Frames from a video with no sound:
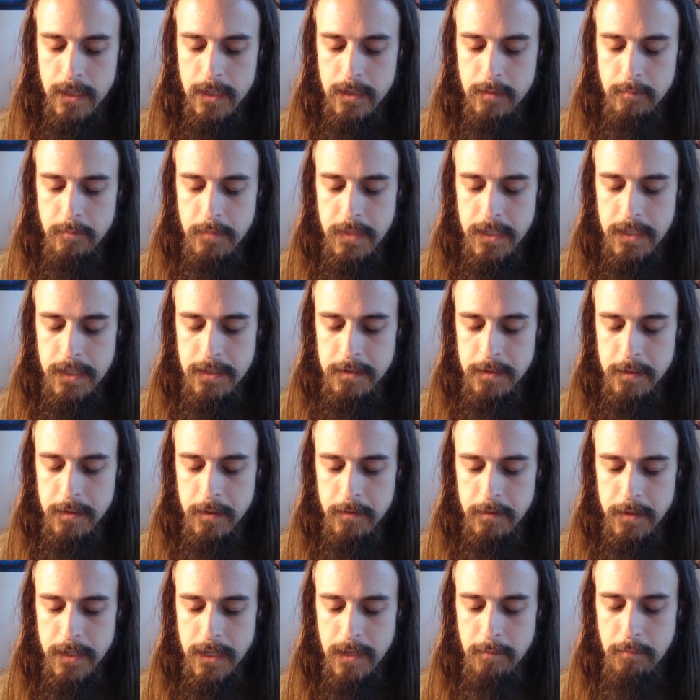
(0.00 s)
Begin to
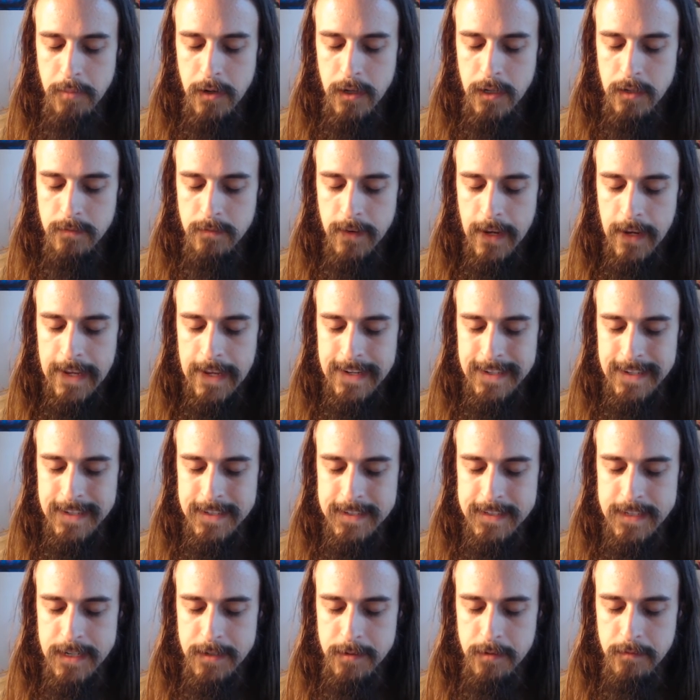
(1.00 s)
create a ball of light in the
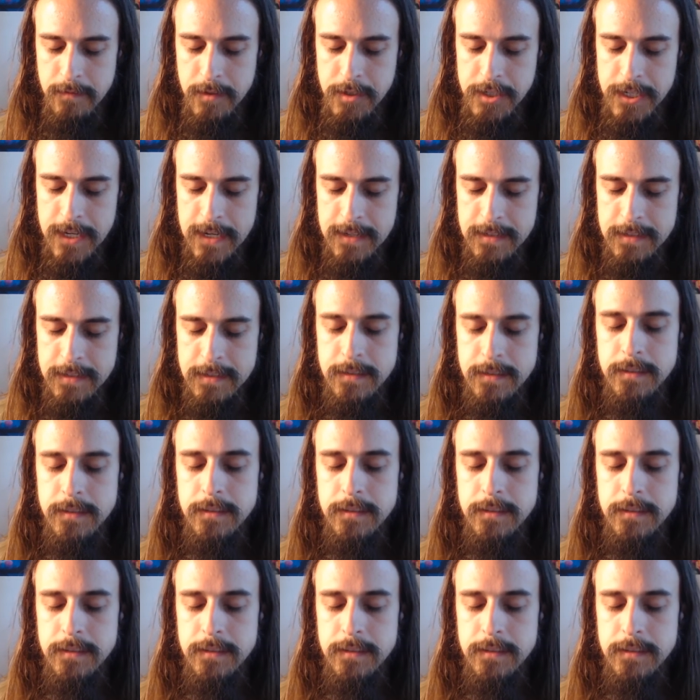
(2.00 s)
center of the chest,